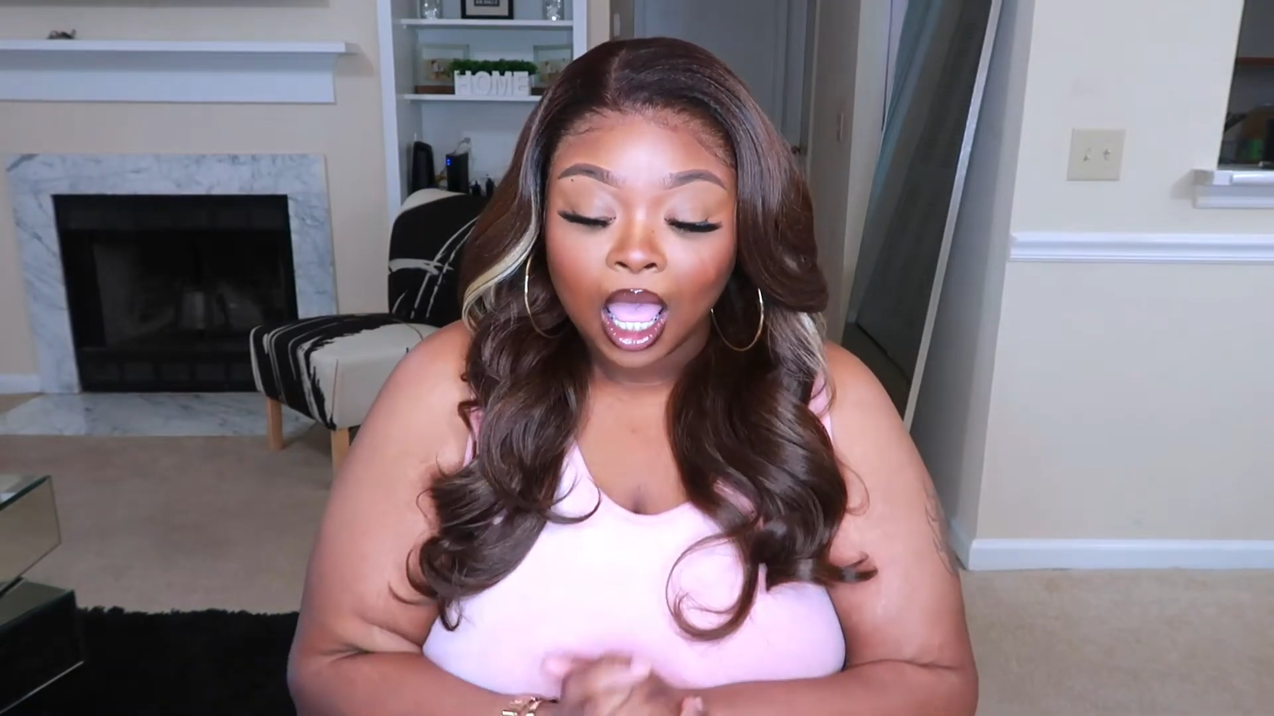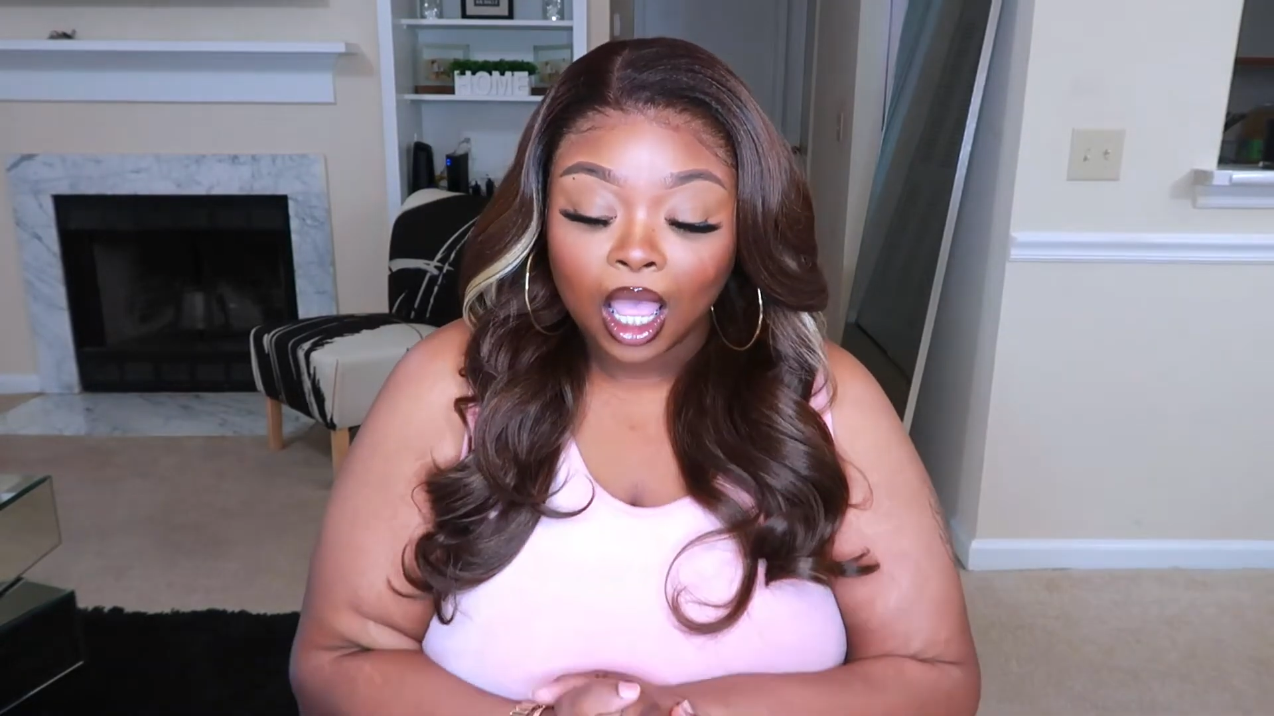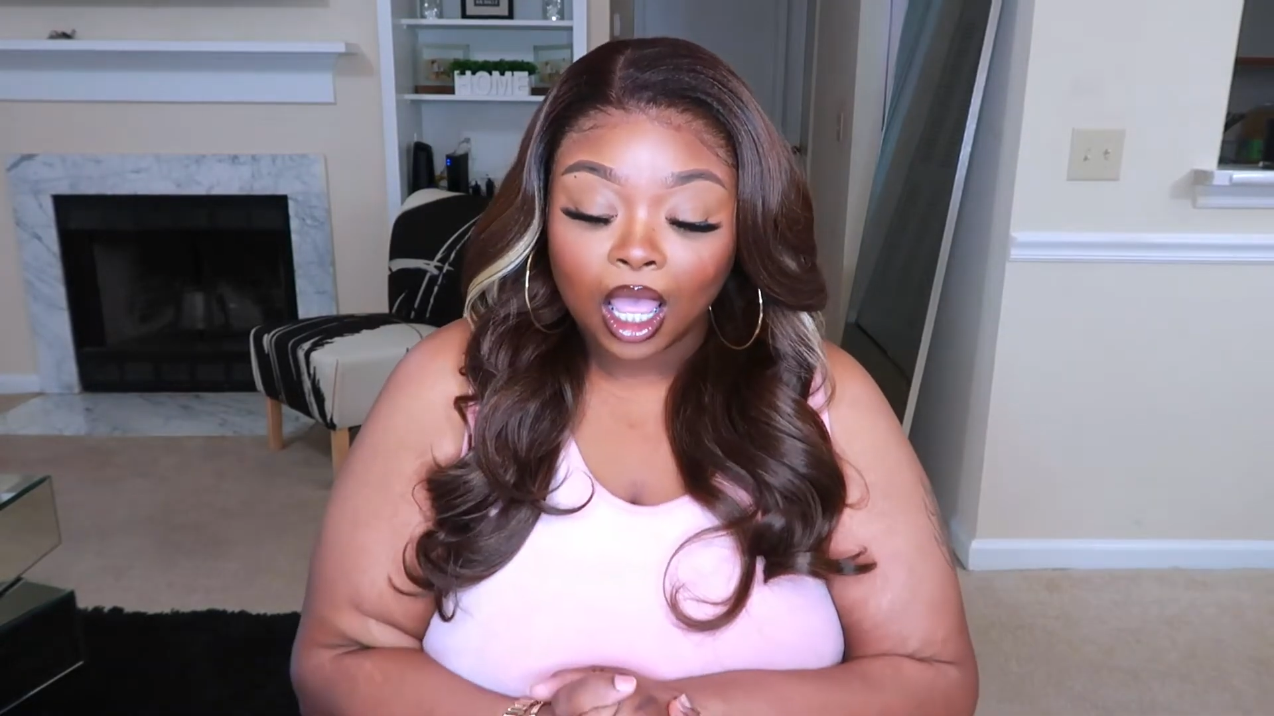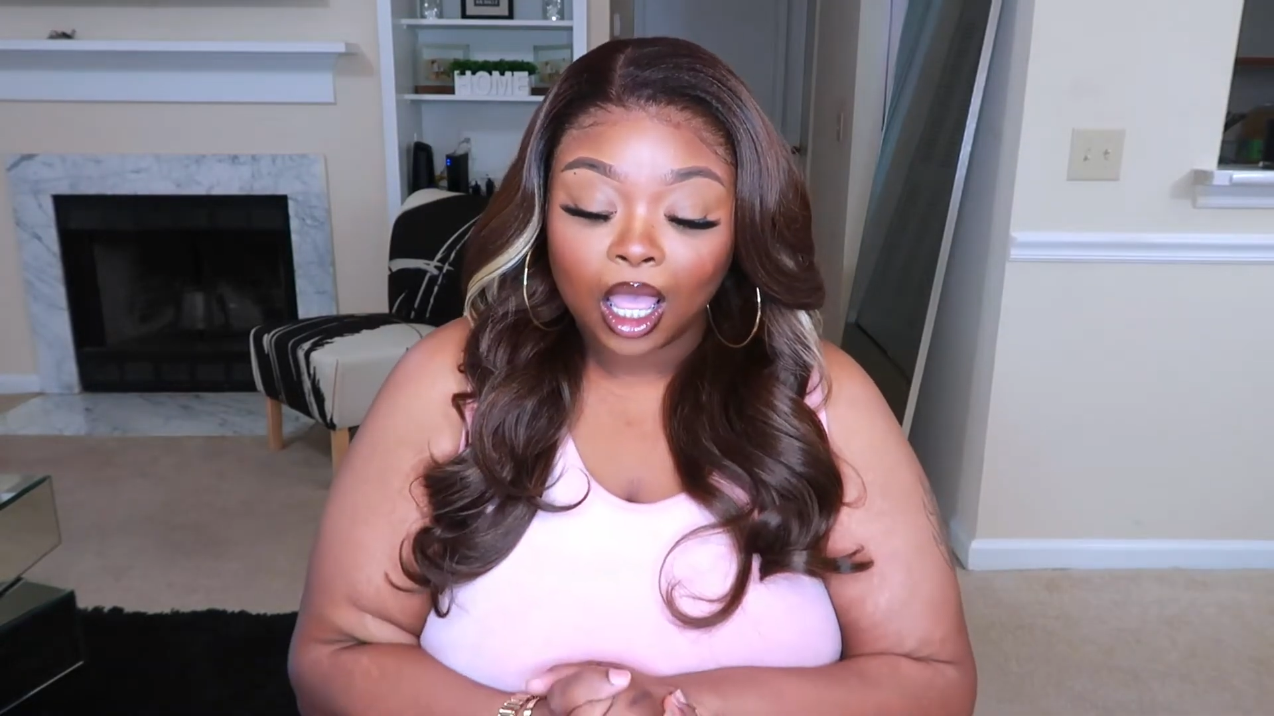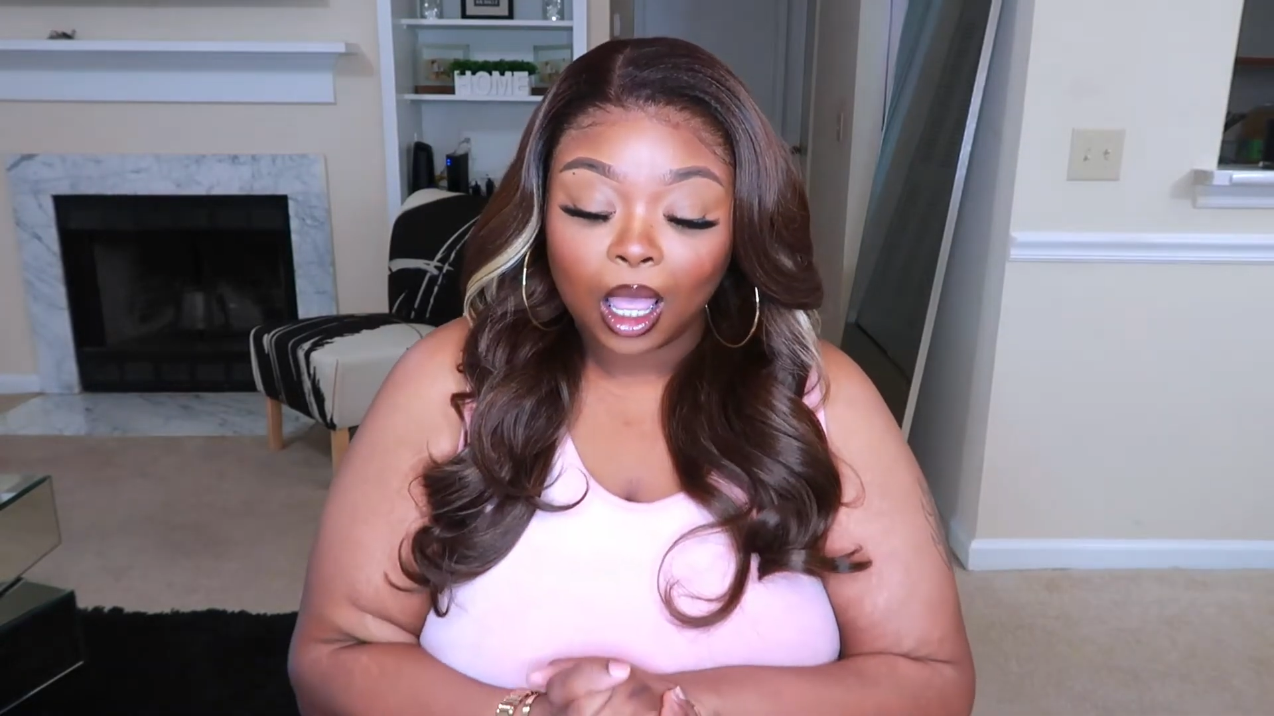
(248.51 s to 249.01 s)

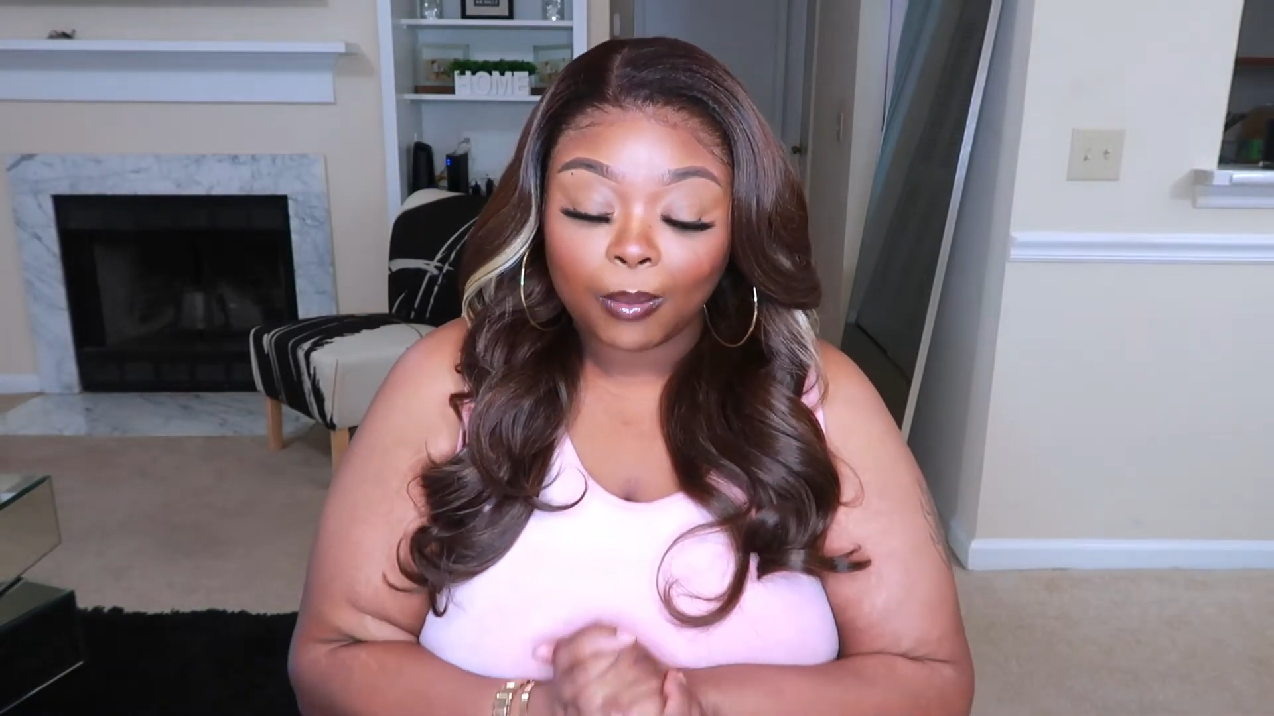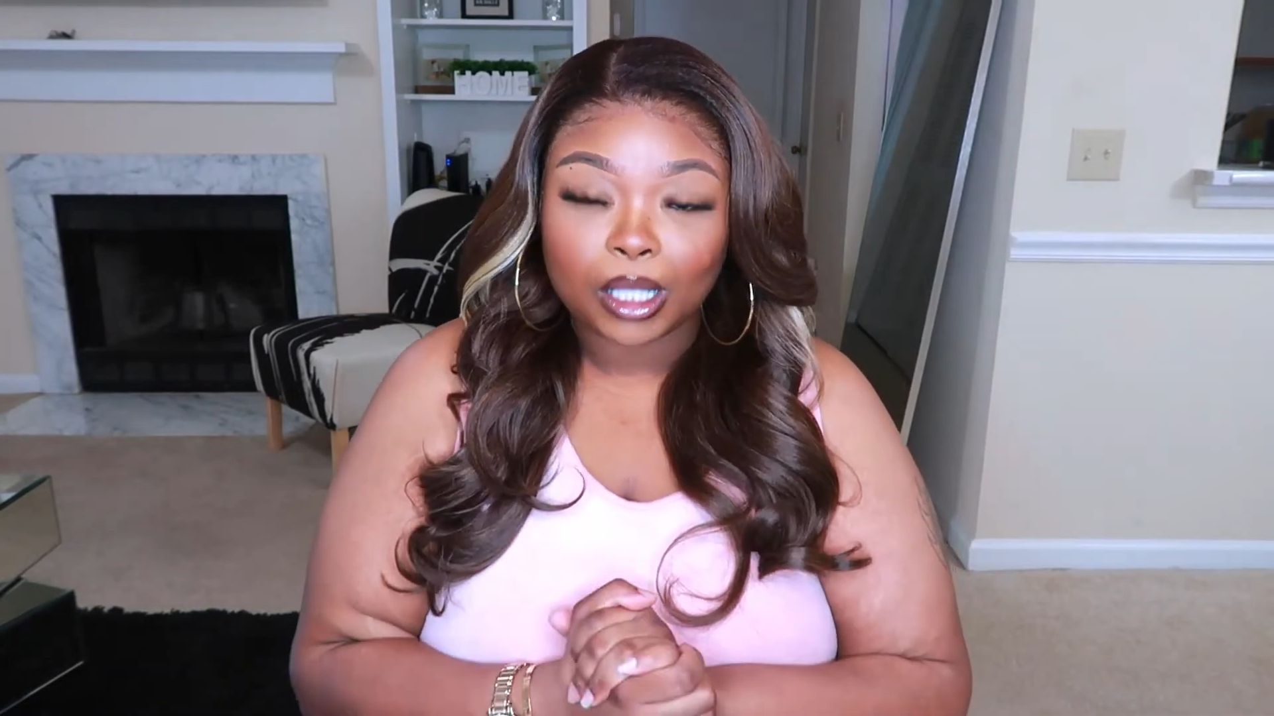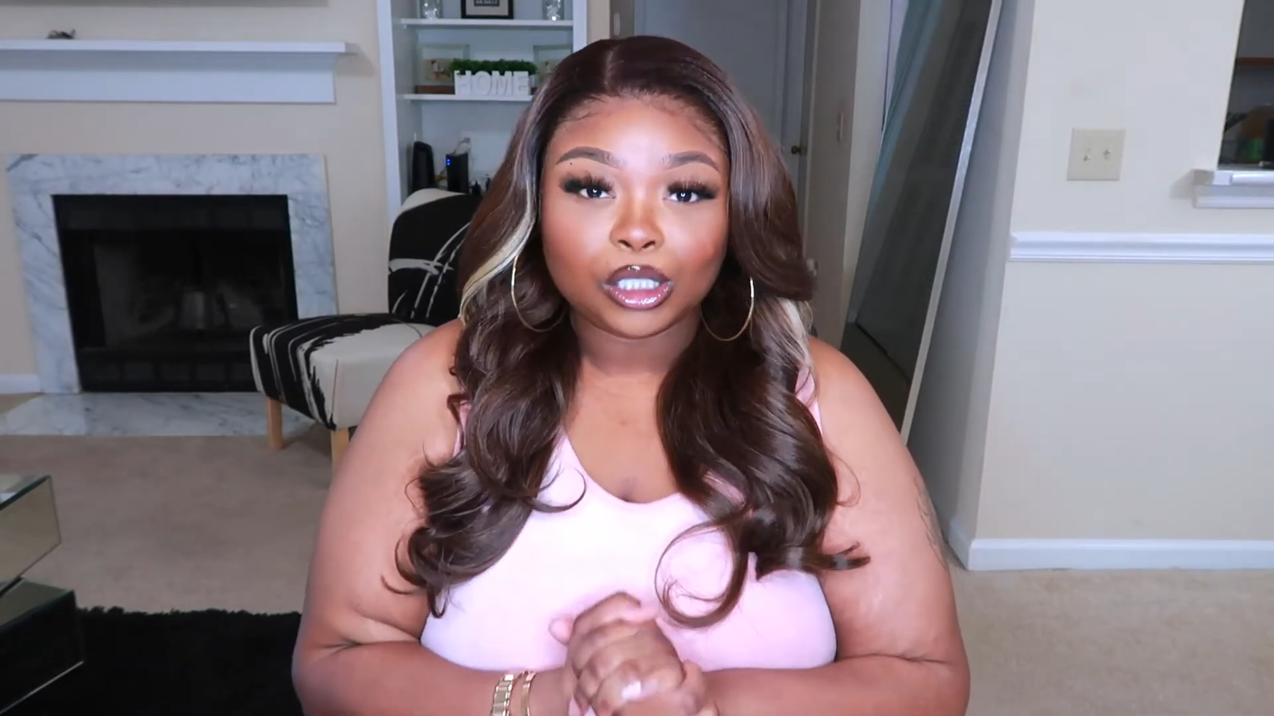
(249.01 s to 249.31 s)
Um